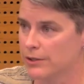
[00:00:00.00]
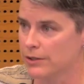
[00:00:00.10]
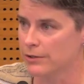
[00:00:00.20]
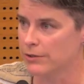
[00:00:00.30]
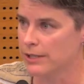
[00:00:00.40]

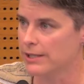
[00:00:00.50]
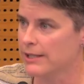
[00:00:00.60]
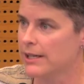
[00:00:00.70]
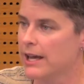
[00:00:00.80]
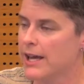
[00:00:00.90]
agreed
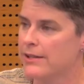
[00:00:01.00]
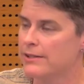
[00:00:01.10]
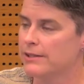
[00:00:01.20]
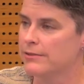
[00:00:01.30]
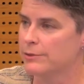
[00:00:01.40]
and
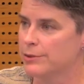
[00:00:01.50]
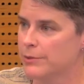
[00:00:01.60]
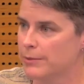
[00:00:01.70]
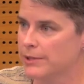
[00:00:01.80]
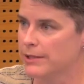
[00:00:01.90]

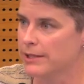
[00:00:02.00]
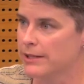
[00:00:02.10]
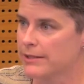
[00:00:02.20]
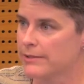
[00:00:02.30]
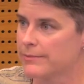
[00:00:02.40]
enforcement
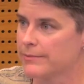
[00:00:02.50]
proceedings.